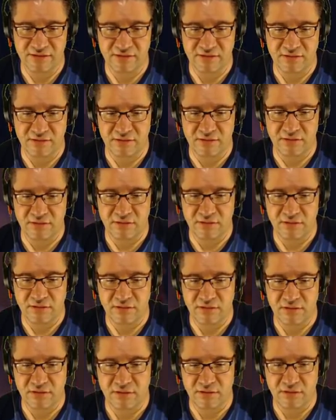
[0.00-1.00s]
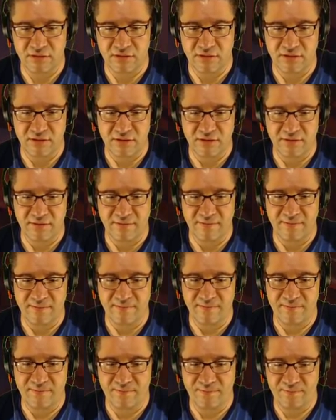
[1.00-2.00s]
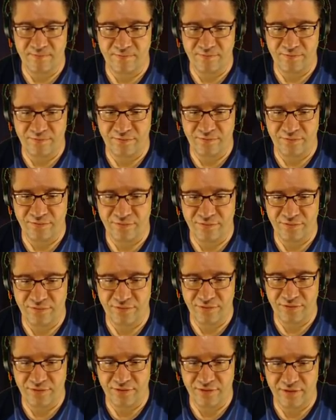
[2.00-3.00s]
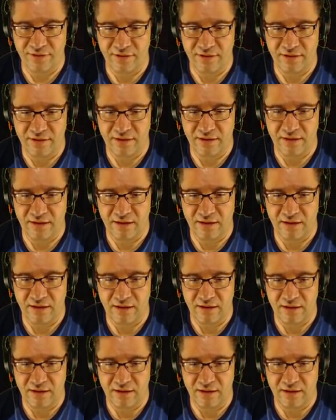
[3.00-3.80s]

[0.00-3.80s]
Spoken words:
[no speech]